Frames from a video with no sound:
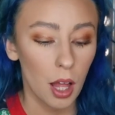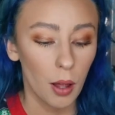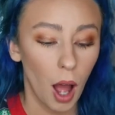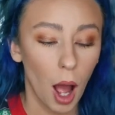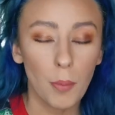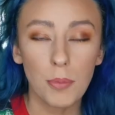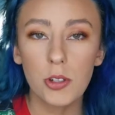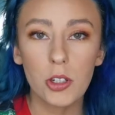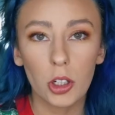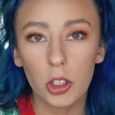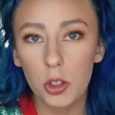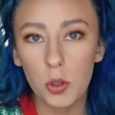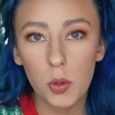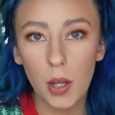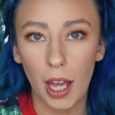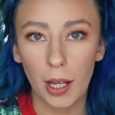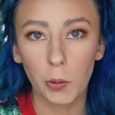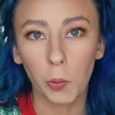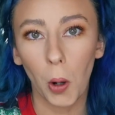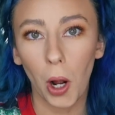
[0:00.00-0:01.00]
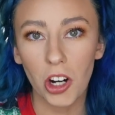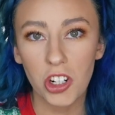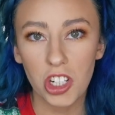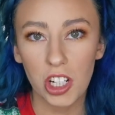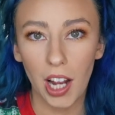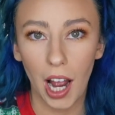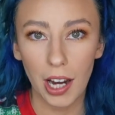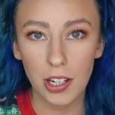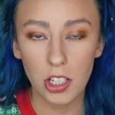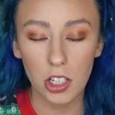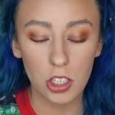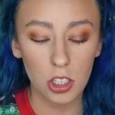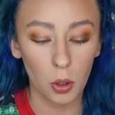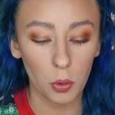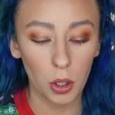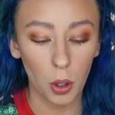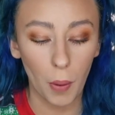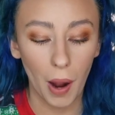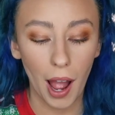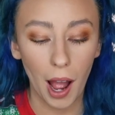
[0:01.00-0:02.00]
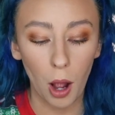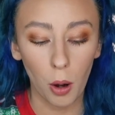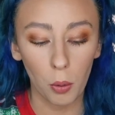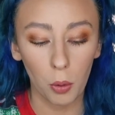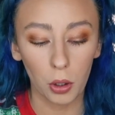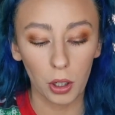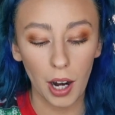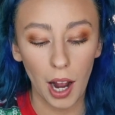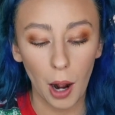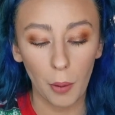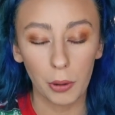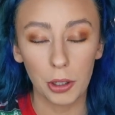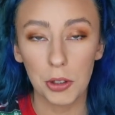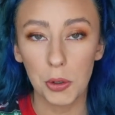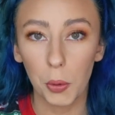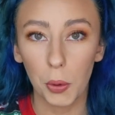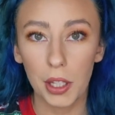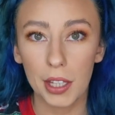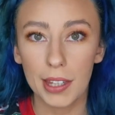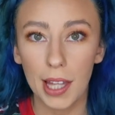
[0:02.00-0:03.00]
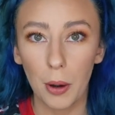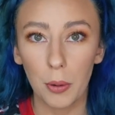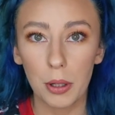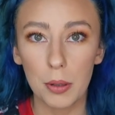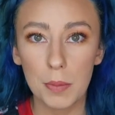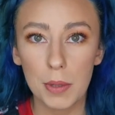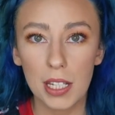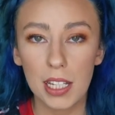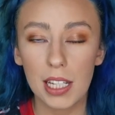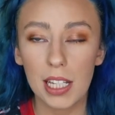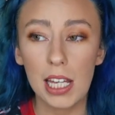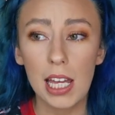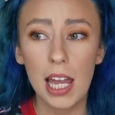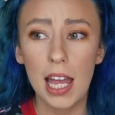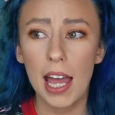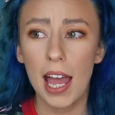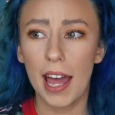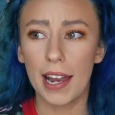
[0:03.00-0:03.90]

I'm sure you can wash it. I just don't know how, or how annoying that would be,